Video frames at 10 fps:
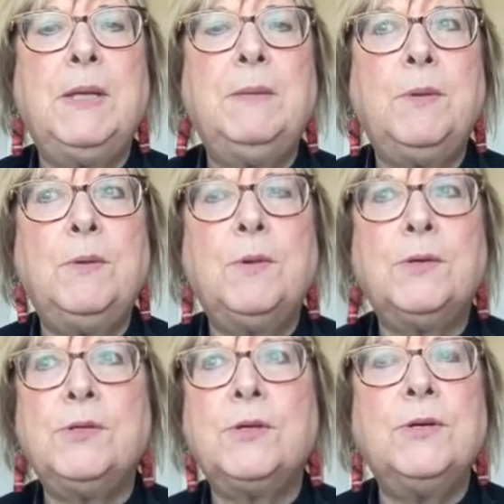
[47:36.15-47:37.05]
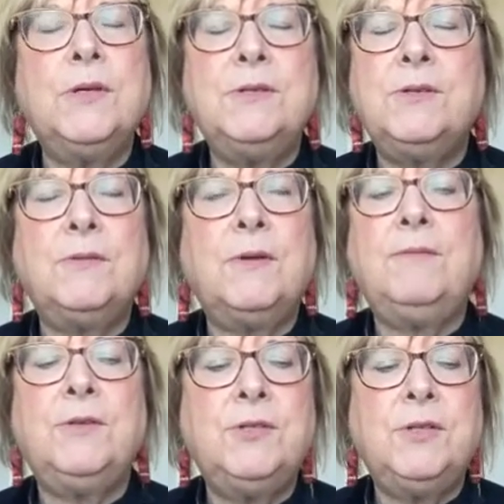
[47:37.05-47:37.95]
people were turned into
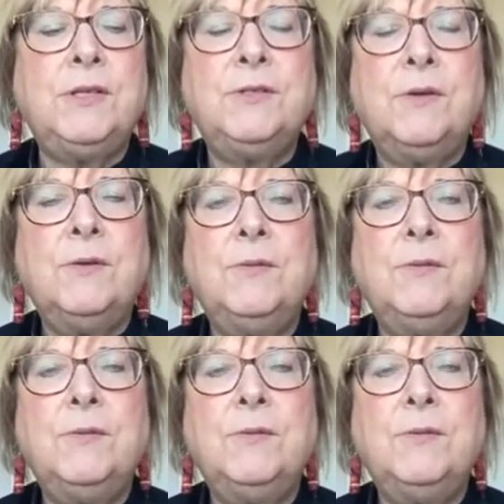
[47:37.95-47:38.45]
refugees